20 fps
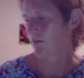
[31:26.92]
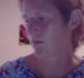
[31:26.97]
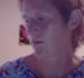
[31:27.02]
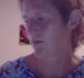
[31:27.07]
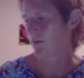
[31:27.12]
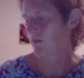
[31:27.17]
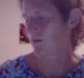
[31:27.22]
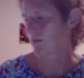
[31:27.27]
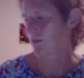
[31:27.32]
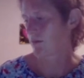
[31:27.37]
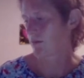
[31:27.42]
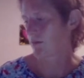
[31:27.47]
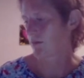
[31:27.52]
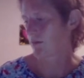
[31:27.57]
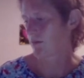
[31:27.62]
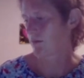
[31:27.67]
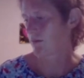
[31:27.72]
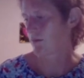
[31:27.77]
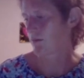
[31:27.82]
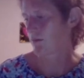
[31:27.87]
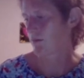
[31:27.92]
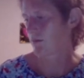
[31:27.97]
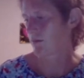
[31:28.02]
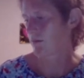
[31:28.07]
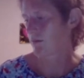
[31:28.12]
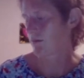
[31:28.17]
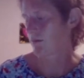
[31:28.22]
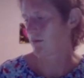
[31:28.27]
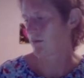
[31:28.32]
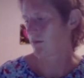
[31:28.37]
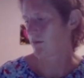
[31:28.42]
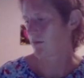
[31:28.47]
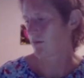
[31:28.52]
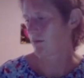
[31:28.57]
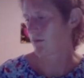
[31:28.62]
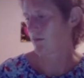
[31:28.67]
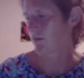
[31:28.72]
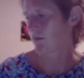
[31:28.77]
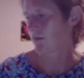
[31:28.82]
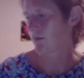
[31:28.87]

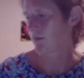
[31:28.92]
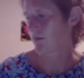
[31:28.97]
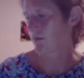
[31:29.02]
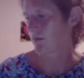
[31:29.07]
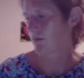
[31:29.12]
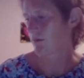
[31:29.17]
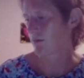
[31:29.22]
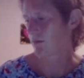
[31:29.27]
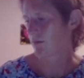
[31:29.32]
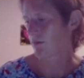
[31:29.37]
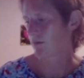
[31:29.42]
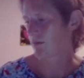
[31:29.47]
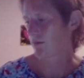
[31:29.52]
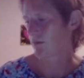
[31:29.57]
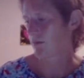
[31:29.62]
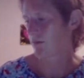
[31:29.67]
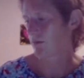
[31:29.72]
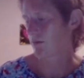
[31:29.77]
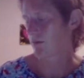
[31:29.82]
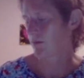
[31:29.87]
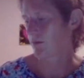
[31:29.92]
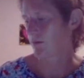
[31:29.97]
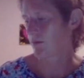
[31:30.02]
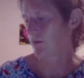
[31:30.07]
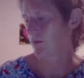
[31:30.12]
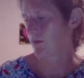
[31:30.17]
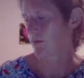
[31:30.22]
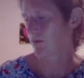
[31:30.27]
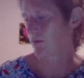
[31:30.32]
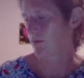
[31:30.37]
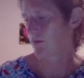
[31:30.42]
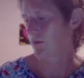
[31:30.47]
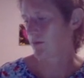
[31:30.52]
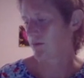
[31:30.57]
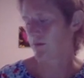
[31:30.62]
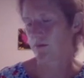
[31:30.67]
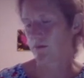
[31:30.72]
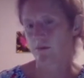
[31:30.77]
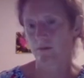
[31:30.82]
No words are spoken by the person on screen.